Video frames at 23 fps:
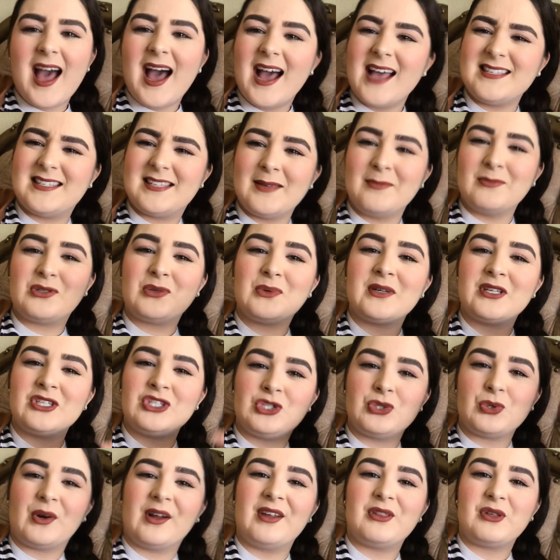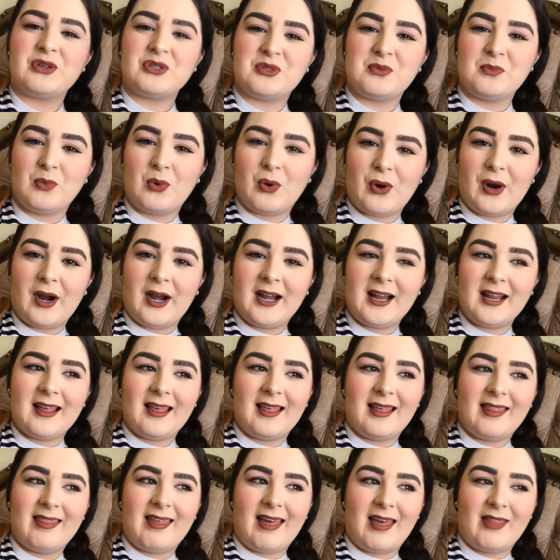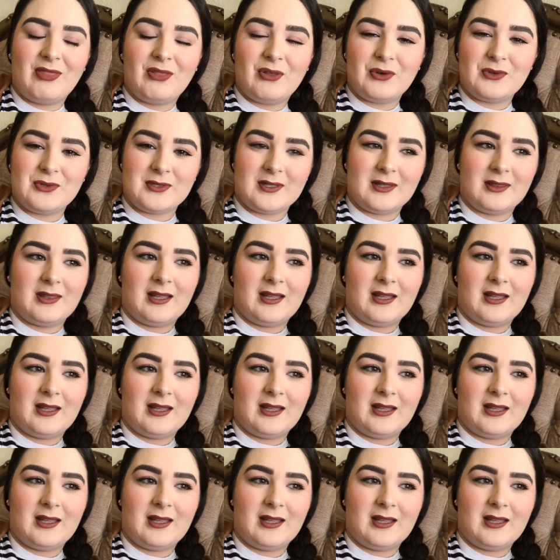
I seem to enjoy those more than the,